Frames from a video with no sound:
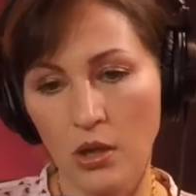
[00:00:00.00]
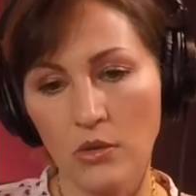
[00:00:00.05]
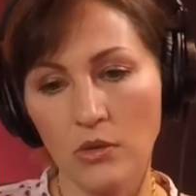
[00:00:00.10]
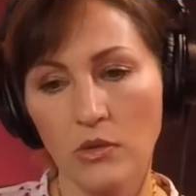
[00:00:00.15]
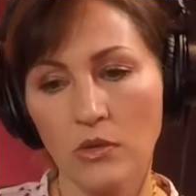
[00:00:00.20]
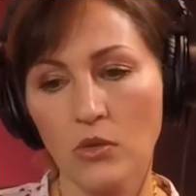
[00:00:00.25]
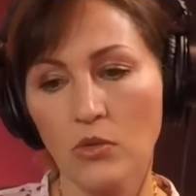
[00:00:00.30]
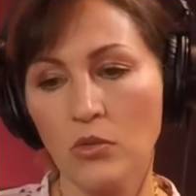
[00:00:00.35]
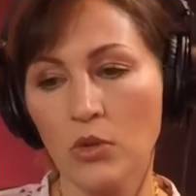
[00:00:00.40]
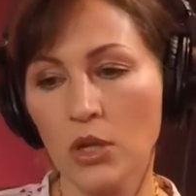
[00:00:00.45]

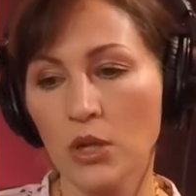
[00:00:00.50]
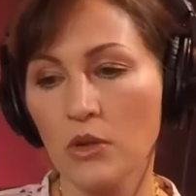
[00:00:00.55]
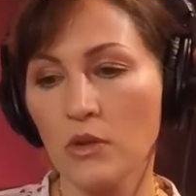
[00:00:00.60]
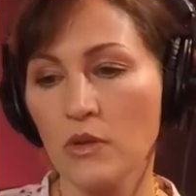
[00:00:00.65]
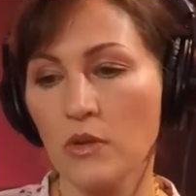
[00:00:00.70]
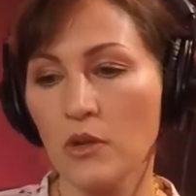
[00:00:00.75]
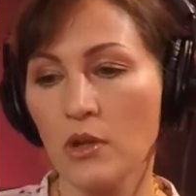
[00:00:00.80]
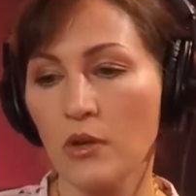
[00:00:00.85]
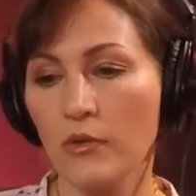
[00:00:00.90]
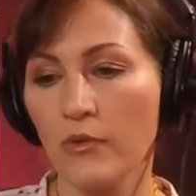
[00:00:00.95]
so what
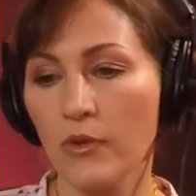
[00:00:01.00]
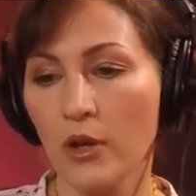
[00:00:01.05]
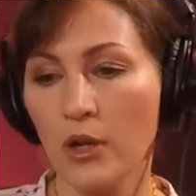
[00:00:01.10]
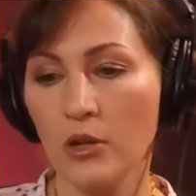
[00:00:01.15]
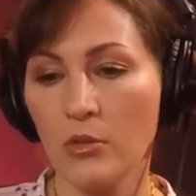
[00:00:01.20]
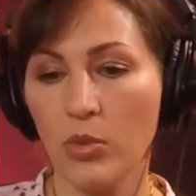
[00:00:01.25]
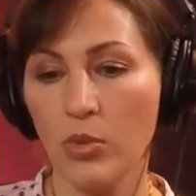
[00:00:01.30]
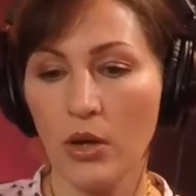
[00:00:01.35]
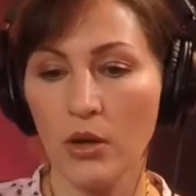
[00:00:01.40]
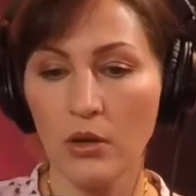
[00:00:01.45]
else did I
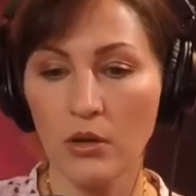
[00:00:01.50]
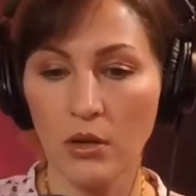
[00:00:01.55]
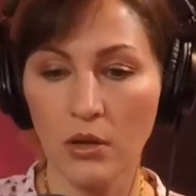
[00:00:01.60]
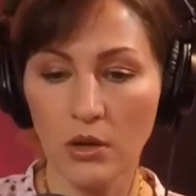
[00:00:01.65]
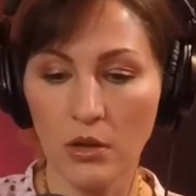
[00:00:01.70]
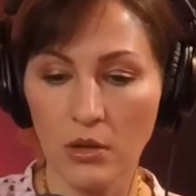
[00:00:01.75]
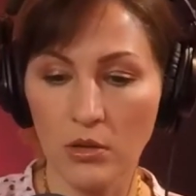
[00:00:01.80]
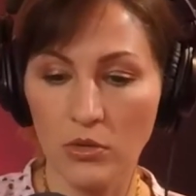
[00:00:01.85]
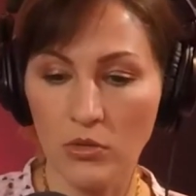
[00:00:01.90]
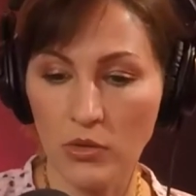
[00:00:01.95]
find
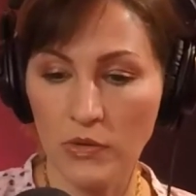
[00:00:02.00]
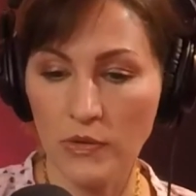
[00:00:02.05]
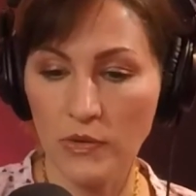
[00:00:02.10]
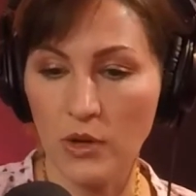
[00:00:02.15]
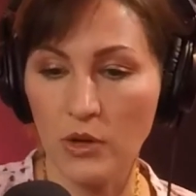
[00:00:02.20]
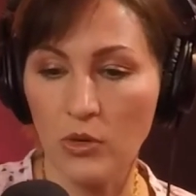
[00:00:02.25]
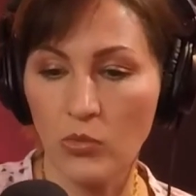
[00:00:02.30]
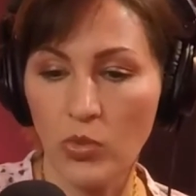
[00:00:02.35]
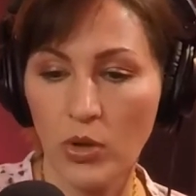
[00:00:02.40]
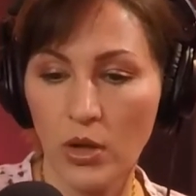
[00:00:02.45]

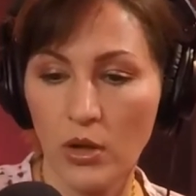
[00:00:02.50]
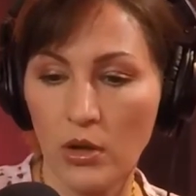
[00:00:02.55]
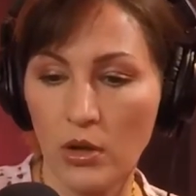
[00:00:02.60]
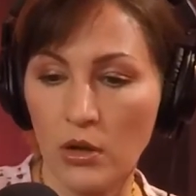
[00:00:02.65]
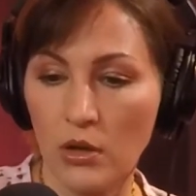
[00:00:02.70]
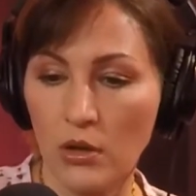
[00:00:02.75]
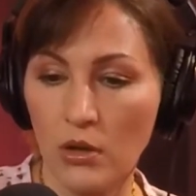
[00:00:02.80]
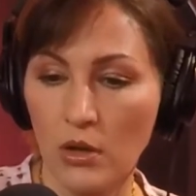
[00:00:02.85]
interesting about it?